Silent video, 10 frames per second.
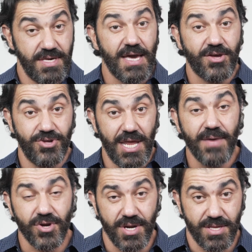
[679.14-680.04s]
He's actually an
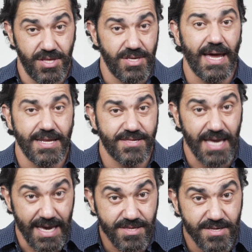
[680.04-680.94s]
immigrant to the United
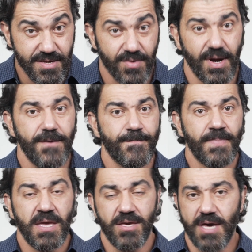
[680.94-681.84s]
States, right?
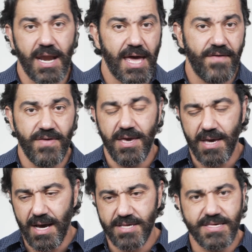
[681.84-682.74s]
He's got a
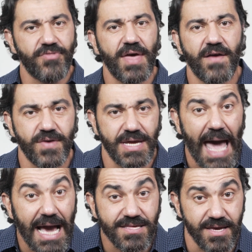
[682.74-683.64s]
heavy uh, South
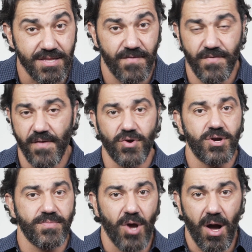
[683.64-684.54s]
African accent. If you've ever
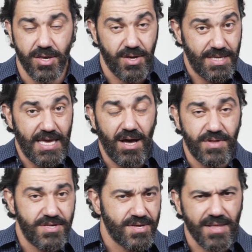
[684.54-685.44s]
heard him talk, you can
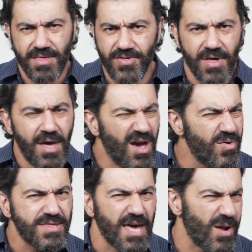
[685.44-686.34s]
tell that he's got this,
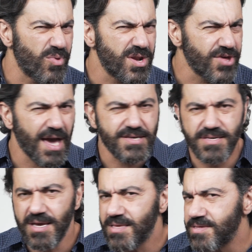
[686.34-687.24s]
what is that, a British
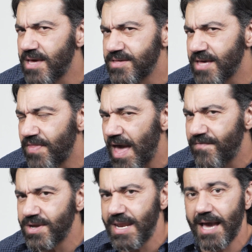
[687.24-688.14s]
accent? Is that a South
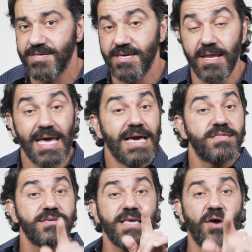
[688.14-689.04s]
African accent?
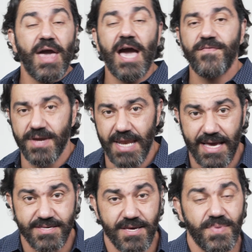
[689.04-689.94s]
It's a South African
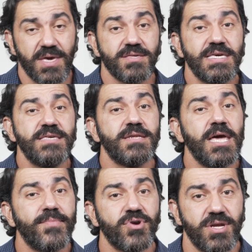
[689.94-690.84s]
accent because he's
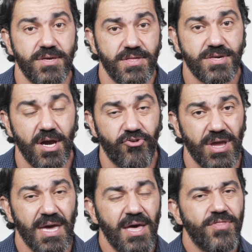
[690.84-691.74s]
an immigrant to this
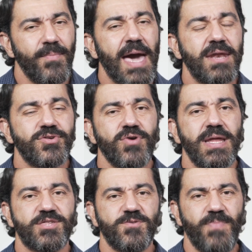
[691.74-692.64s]
country. The man has
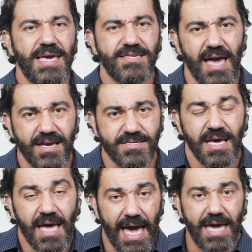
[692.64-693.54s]
created SpaceX
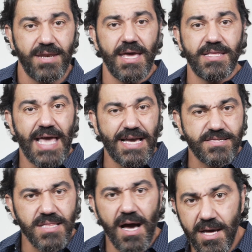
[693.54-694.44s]
and, and
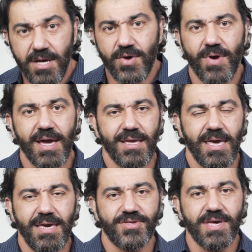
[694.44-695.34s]
Tesla, right?
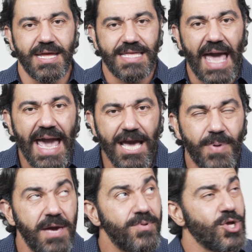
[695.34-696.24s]
He is going to
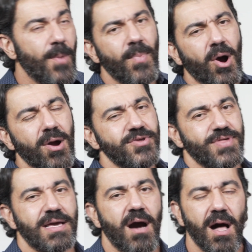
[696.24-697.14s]
take people to
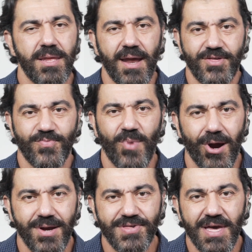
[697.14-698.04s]
Mars and colonize
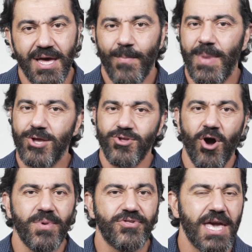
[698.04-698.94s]
Mars. Make
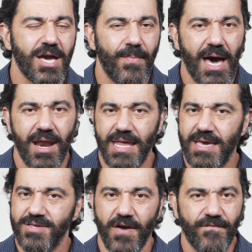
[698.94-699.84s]
no mistake about it,
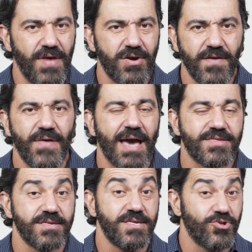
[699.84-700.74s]
he is a very
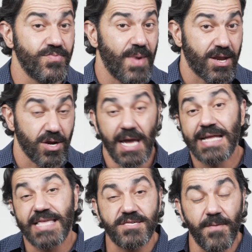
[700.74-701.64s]
fast decision maker.
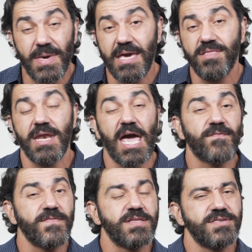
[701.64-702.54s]
Does it mean that
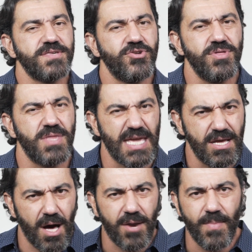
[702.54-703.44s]
every decision that
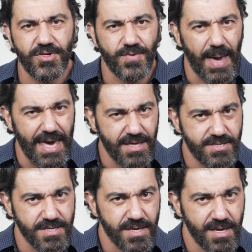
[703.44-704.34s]
Elon Musk
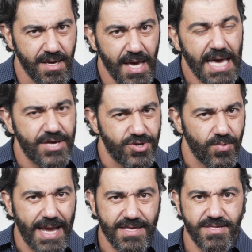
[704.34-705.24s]
makes is
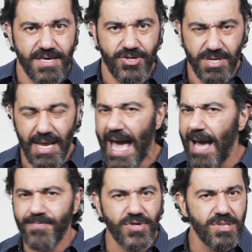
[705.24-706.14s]
the right decision?
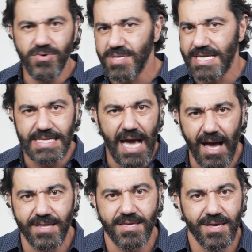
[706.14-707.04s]
Absolutely
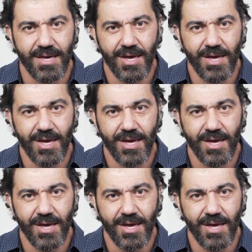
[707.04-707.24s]
not.